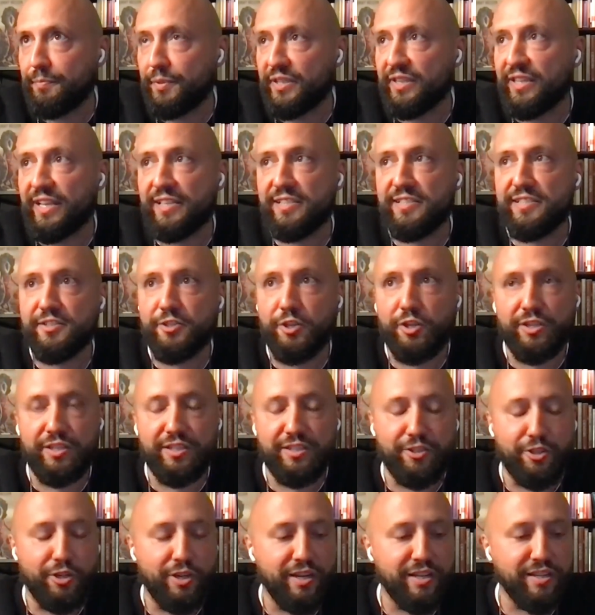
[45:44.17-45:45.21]
But that's not
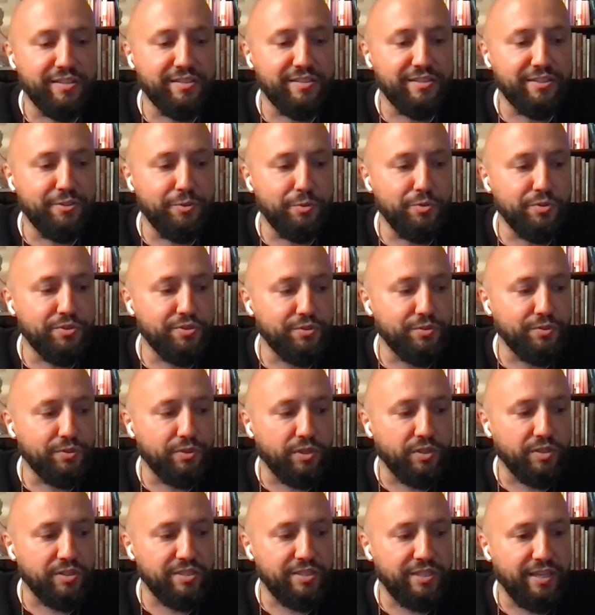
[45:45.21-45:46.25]
an excuse to
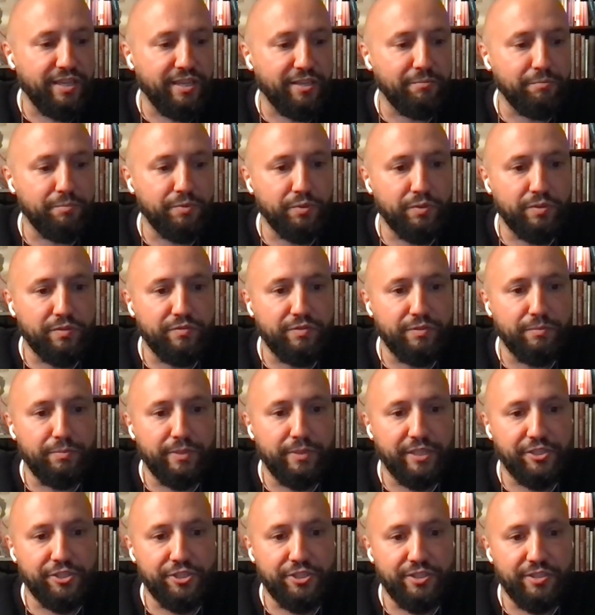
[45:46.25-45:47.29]
not take beautiful
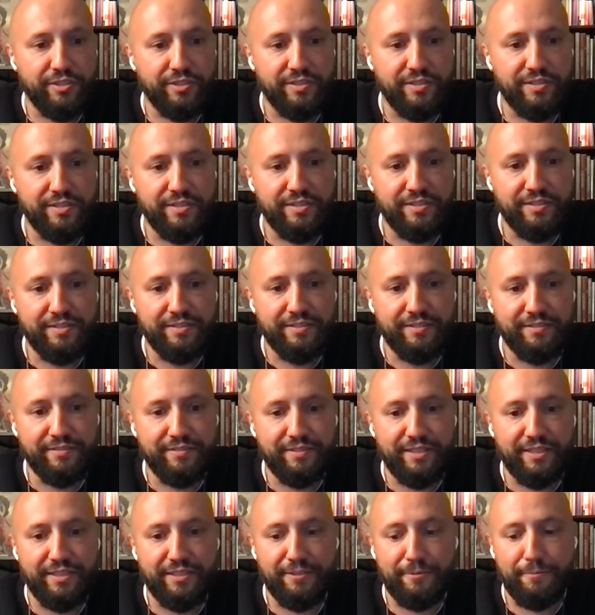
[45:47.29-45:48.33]
pictures
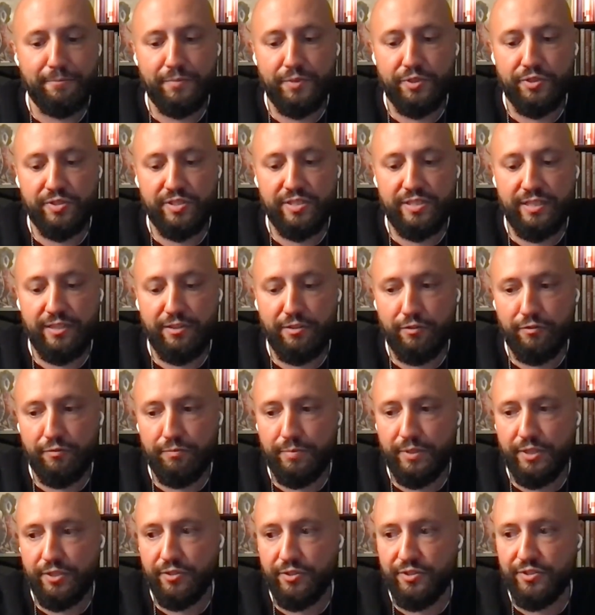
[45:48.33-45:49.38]
yourself,
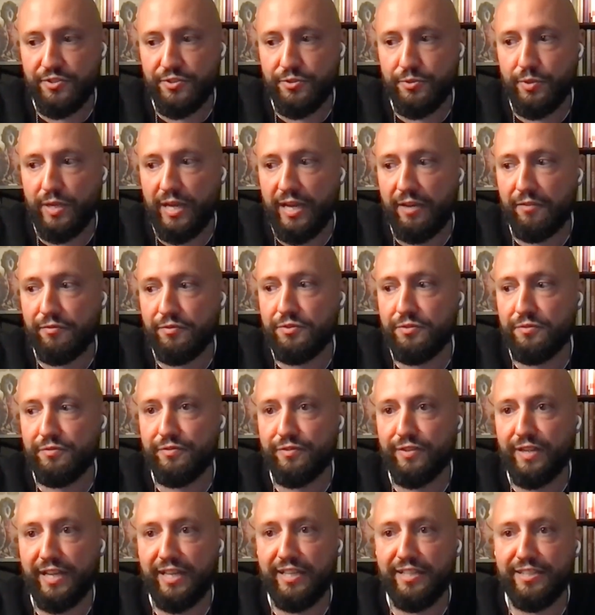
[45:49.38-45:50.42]
because you have to
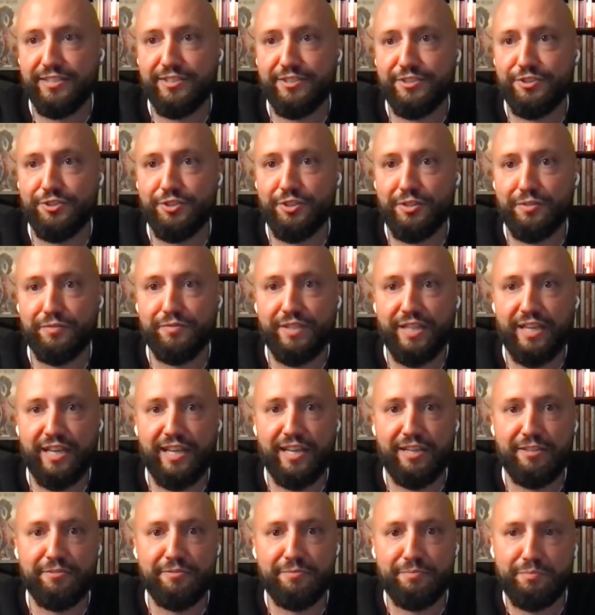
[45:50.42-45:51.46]
find sort of
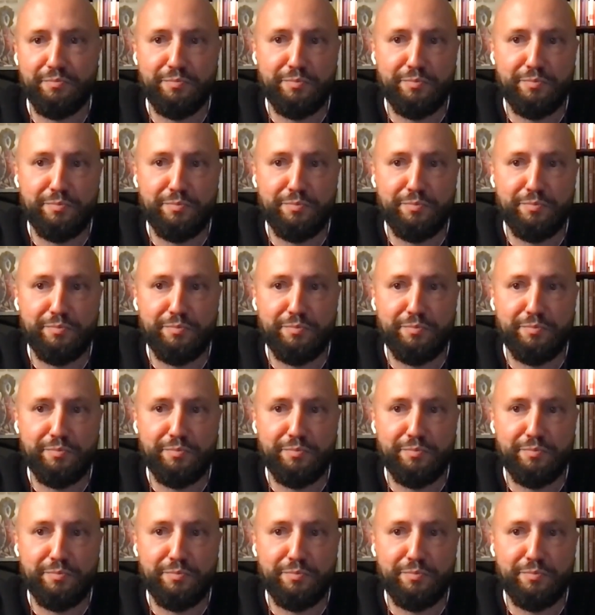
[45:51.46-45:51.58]
that,